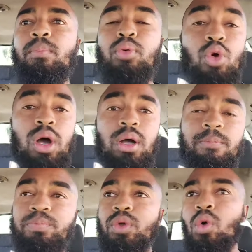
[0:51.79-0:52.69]
poor
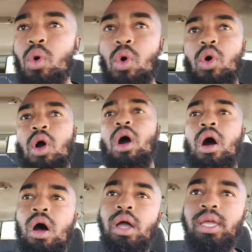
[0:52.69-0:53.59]
or
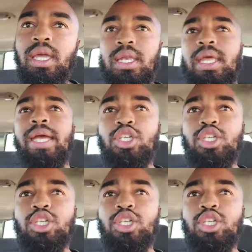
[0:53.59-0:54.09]
are in